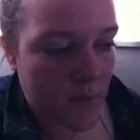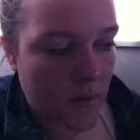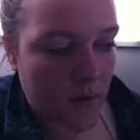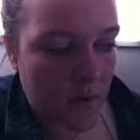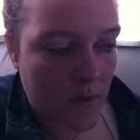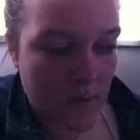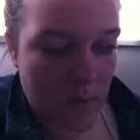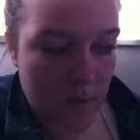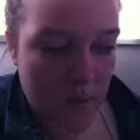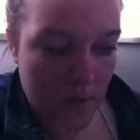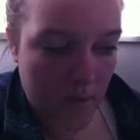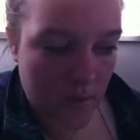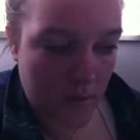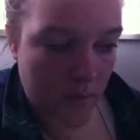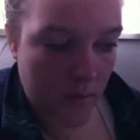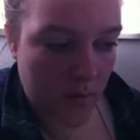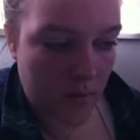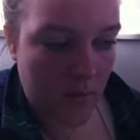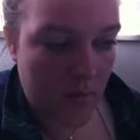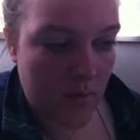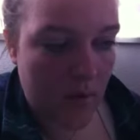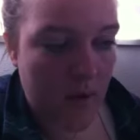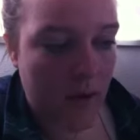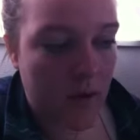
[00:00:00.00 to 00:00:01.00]
and the
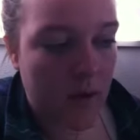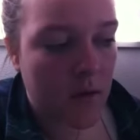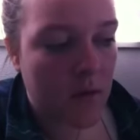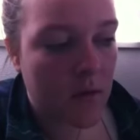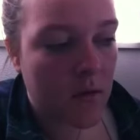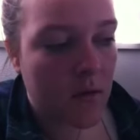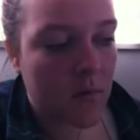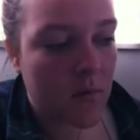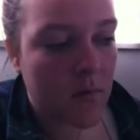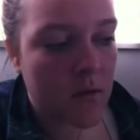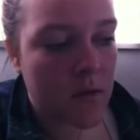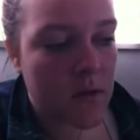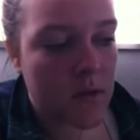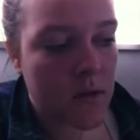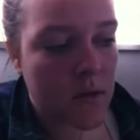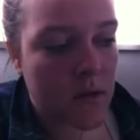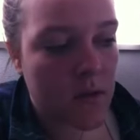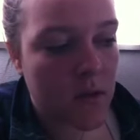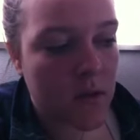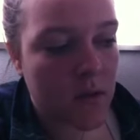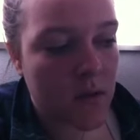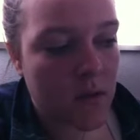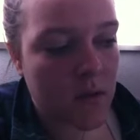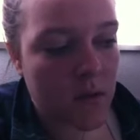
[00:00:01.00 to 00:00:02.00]
Pinocchio ride,
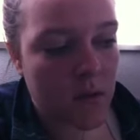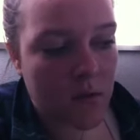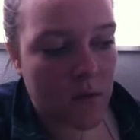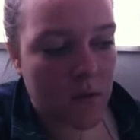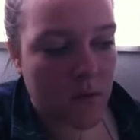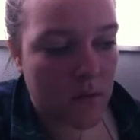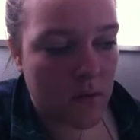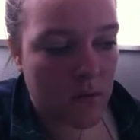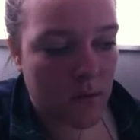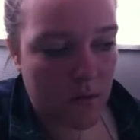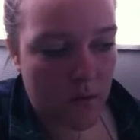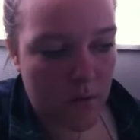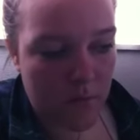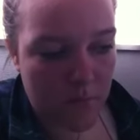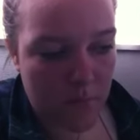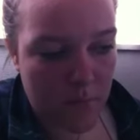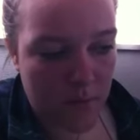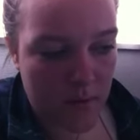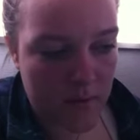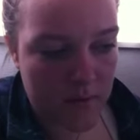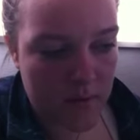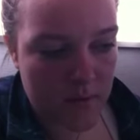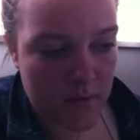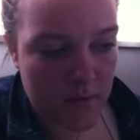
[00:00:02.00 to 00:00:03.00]
obviously. The
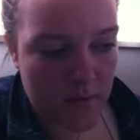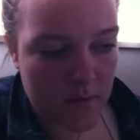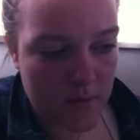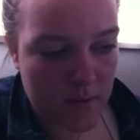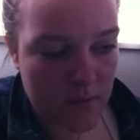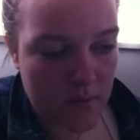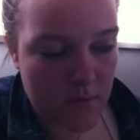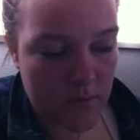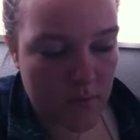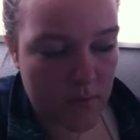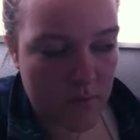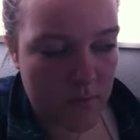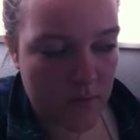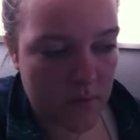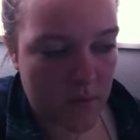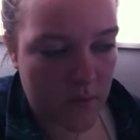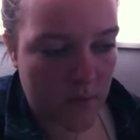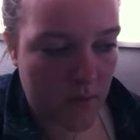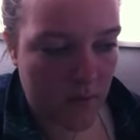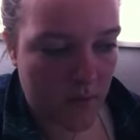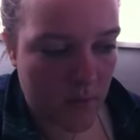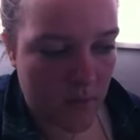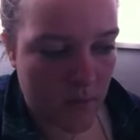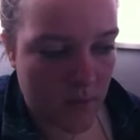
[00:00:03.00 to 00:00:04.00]
Pirates of
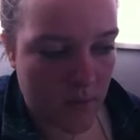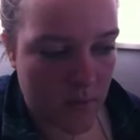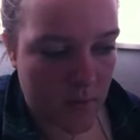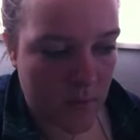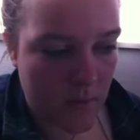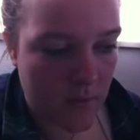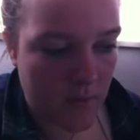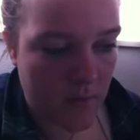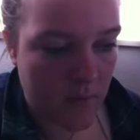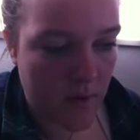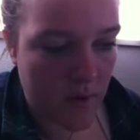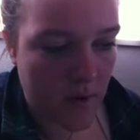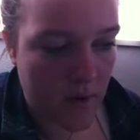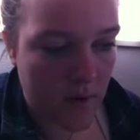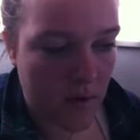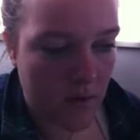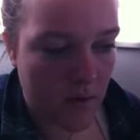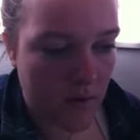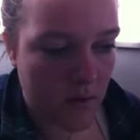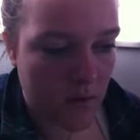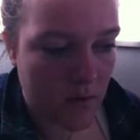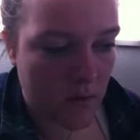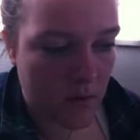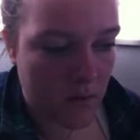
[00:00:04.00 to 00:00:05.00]
the Caribbean
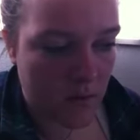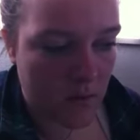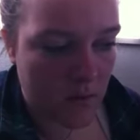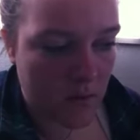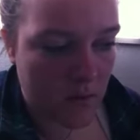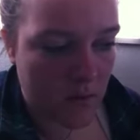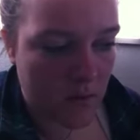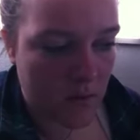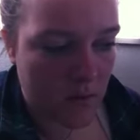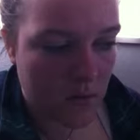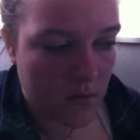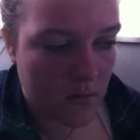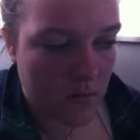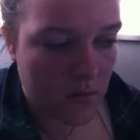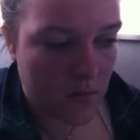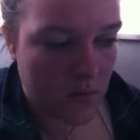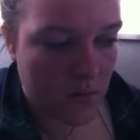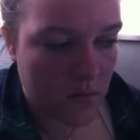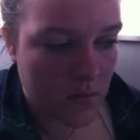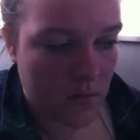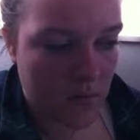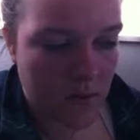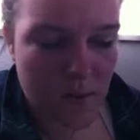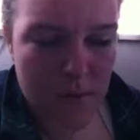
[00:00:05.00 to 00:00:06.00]
ride.
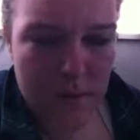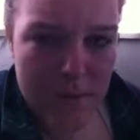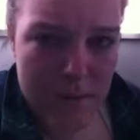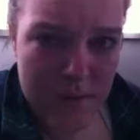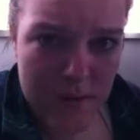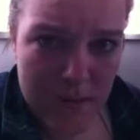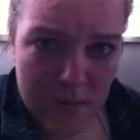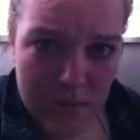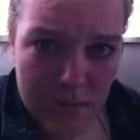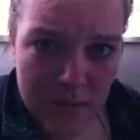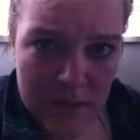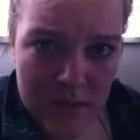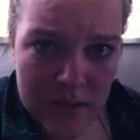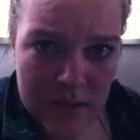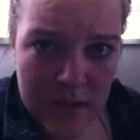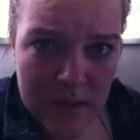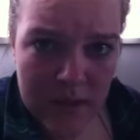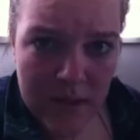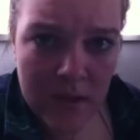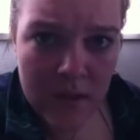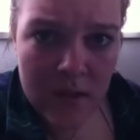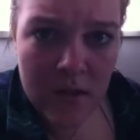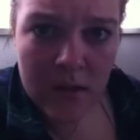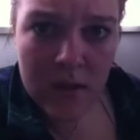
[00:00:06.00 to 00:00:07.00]
That was it,
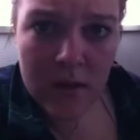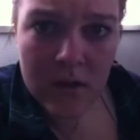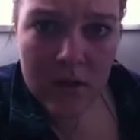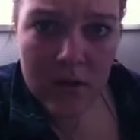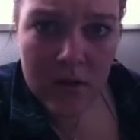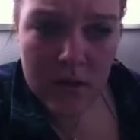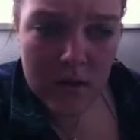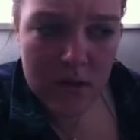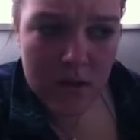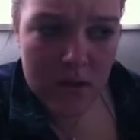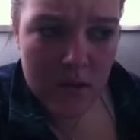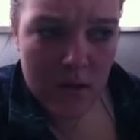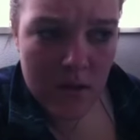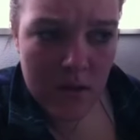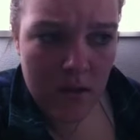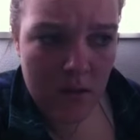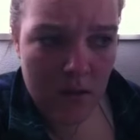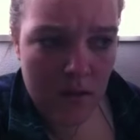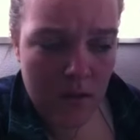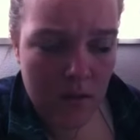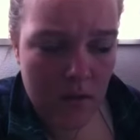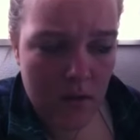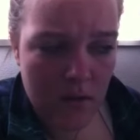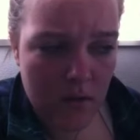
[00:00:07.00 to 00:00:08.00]
really. Yoshi
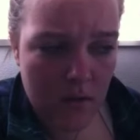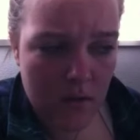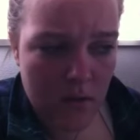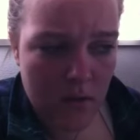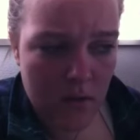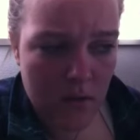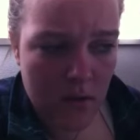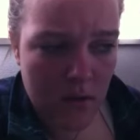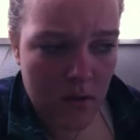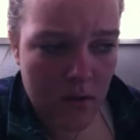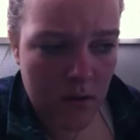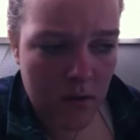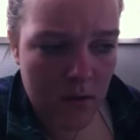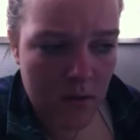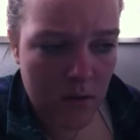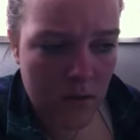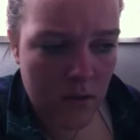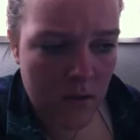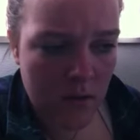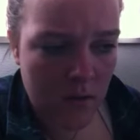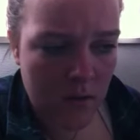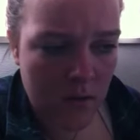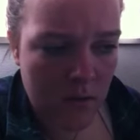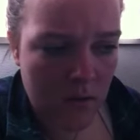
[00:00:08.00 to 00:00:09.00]

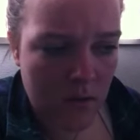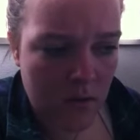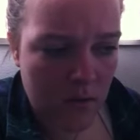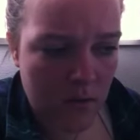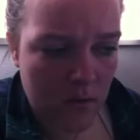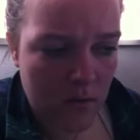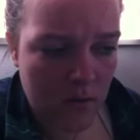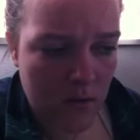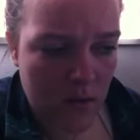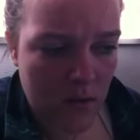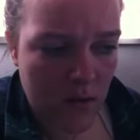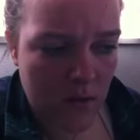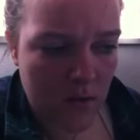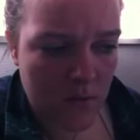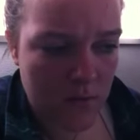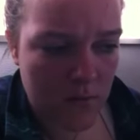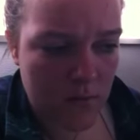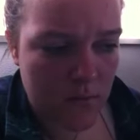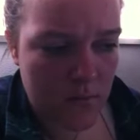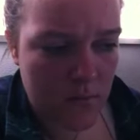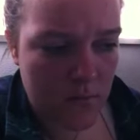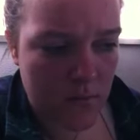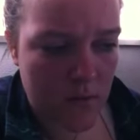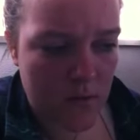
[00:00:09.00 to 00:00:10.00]
and
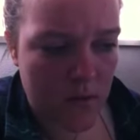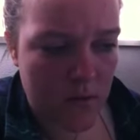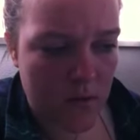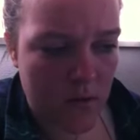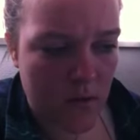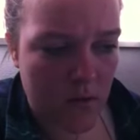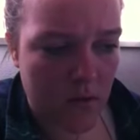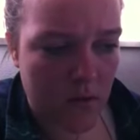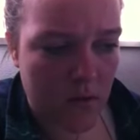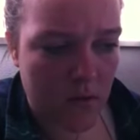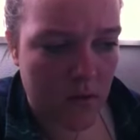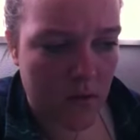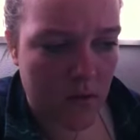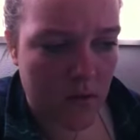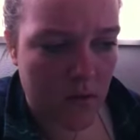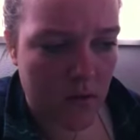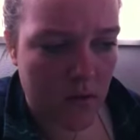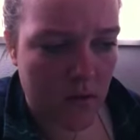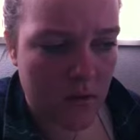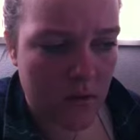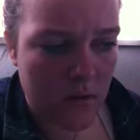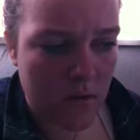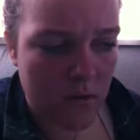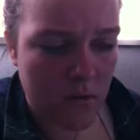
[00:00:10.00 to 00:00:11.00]
Keros went
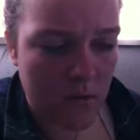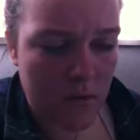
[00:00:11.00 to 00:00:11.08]
on,